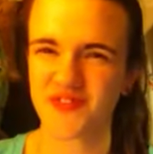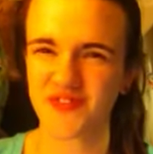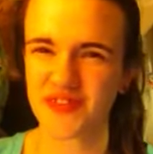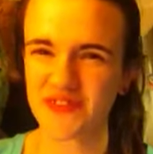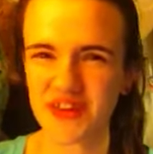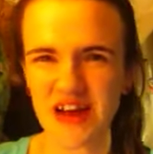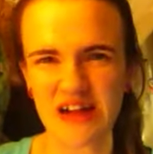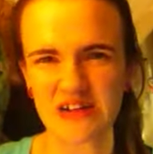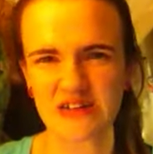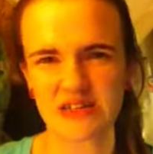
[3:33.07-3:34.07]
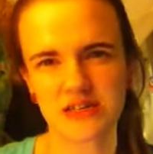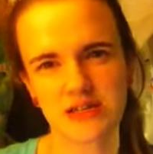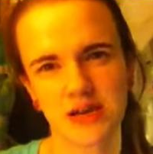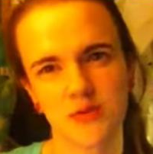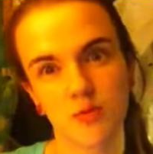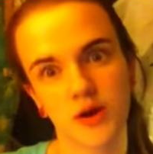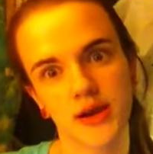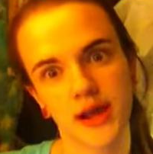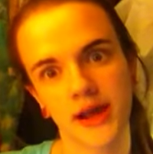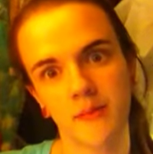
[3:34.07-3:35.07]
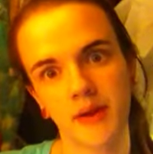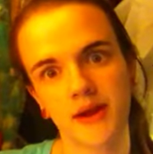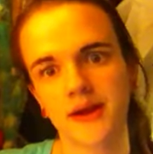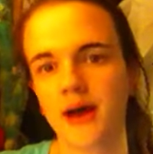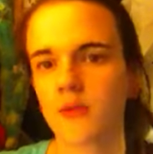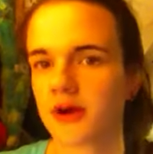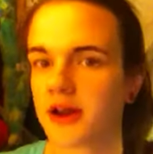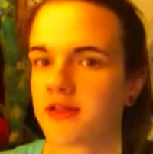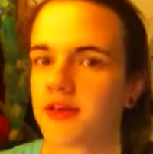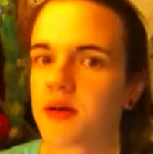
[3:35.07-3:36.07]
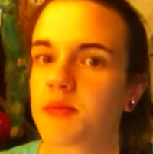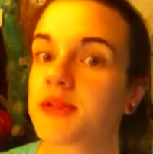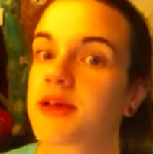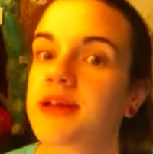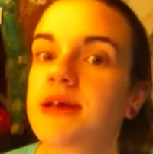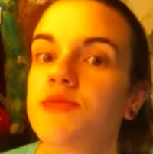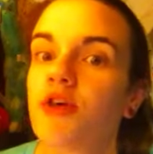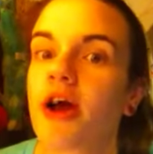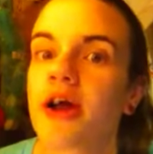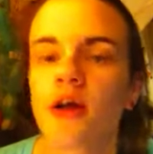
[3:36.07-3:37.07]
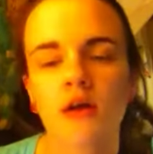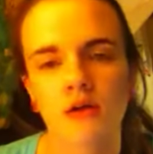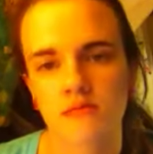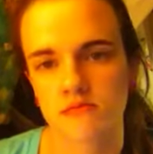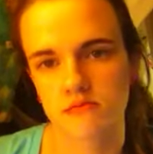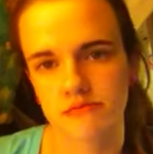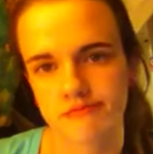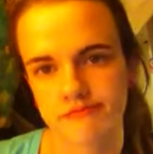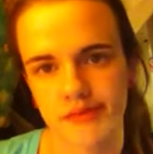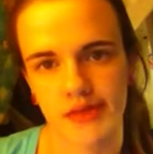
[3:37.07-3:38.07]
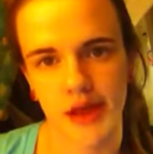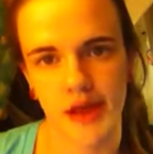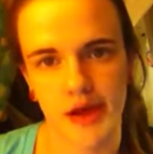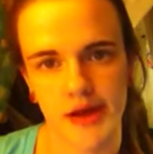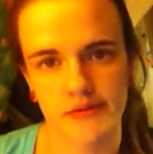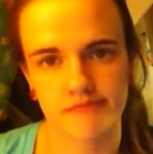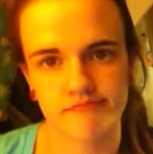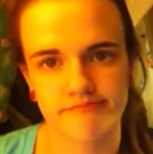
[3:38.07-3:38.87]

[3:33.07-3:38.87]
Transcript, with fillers: $50 on, one game and not win anything, but then keep trying. And